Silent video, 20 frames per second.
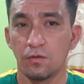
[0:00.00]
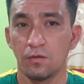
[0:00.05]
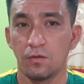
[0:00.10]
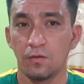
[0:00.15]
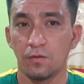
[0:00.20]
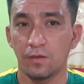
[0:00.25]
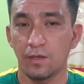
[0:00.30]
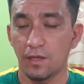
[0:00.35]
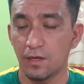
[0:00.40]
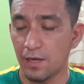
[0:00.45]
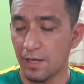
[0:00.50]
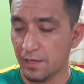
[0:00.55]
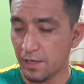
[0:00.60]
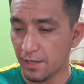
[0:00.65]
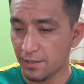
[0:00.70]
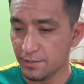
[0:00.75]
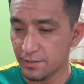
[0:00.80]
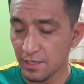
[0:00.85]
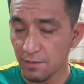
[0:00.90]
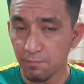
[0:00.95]
Okay, like I
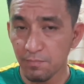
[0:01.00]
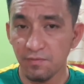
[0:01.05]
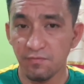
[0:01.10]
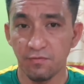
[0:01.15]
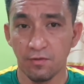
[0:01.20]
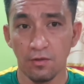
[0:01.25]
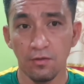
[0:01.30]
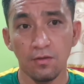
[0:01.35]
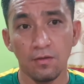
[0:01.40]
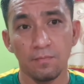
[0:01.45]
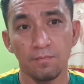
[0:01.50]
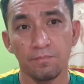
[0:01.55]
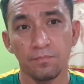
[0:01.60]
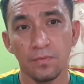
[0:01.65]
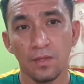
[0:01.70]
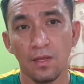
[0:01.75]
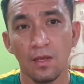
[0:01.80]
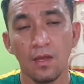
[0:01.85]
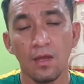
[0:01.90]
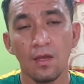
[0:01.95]
said before,
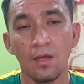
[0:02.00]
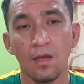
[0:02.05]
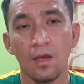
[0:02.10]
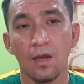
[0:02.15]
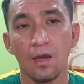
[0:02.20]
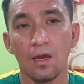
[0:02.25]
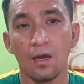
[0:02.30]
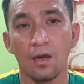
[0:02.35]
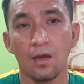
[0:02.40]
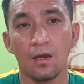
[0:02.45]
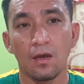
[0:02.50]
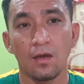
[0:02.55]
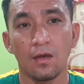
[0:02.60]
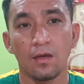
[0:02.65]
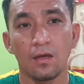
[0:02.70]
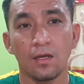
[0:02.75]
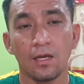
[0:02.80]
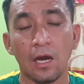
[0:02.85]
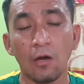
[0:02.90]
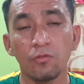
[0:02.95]

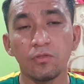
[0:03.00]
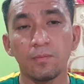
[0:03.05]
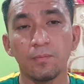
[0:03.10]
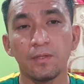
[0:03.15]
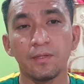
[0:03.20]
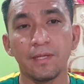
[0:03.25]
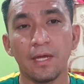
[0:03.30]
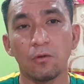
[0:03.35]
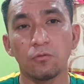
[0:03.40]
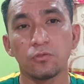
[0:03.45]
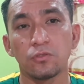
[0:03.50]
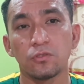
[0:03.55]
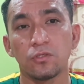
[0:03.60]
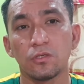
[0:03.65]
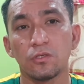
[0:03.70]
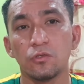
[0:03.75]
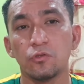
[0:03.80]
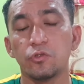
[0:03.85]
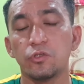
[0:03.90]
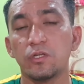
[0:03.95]
countable nouns,
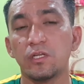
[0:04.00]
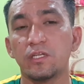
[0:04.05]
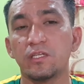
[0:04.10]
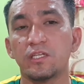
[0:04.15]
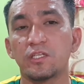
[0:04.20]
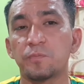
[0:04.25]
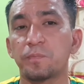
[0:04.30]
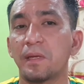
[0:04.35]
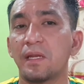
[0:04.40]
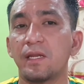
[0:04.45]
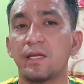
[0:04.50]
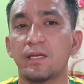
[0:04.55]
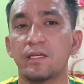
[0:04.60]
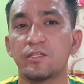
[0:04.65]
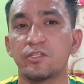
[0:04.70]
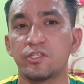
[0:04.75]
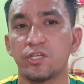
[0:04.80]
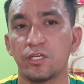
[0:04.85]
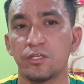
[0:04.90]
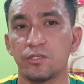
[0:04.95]
usually the spelling is
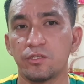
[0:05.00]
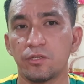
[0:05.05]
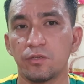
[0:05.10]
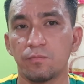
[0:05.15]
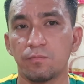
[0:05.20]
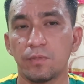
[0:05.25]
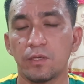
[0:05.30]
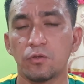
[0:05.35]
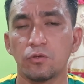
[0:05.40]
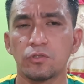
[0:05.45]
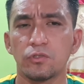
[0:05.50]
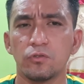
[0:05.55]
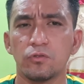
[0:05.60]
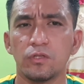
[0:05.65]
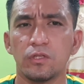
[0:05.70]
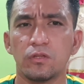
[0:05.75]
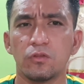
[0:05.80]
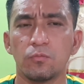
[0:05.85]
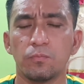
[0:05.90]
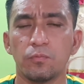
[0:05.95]
changed because you
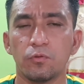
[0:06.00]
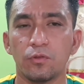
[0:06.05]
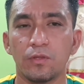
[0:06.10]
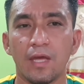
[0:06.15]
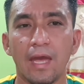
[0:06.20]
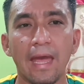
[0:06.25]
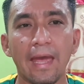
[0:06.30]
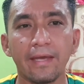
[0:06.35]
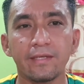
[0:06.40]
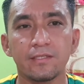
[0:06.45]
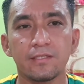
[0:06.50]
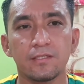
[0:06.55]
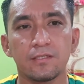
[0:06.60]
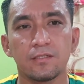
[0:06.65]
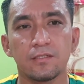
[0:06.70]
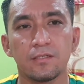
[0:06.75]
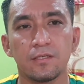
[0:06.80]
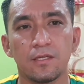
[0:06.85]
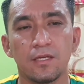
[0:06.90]
need to put s,